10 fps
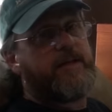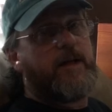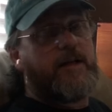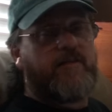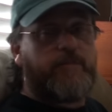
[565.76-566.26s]
any
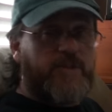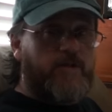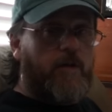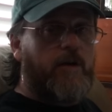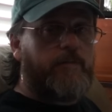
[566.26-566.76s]
kind of
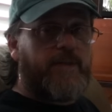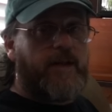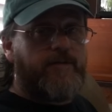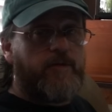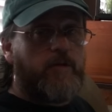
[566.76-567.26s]
bizarre
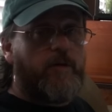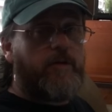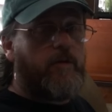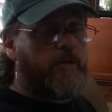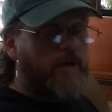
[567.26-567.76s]
behavior
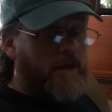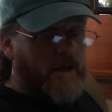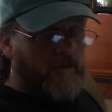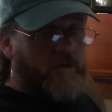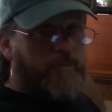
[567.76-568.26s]
going on,
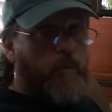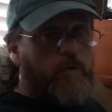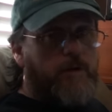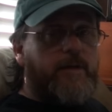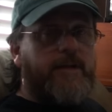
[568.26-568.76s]

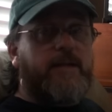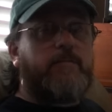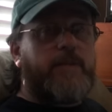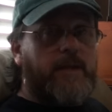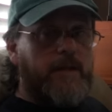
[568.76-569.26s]
report it
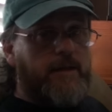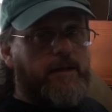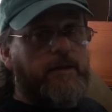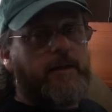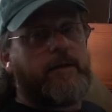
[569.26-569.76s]

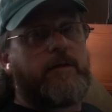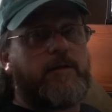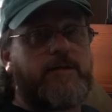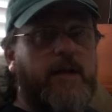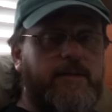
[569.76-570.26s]
immediately
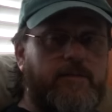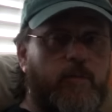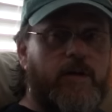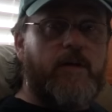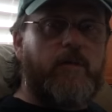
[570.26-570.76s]
because that's
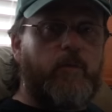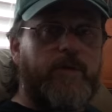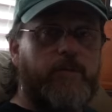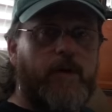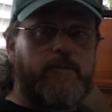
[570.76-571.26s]
where
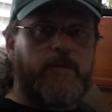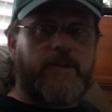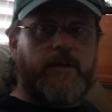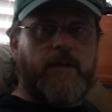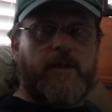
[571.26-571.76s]
we
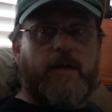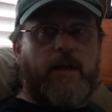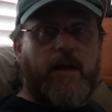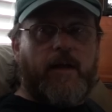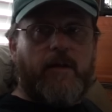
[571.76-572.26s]
probably
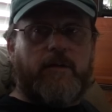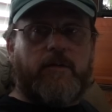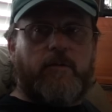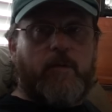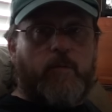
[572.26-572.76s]
uh,
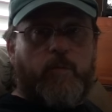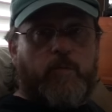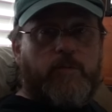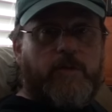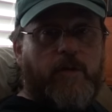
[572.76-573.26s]

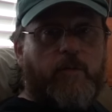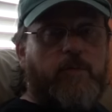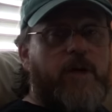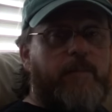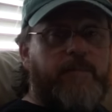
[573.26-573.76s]
you know,
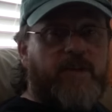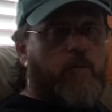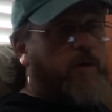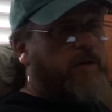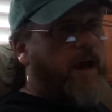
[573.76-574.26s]
not being aware.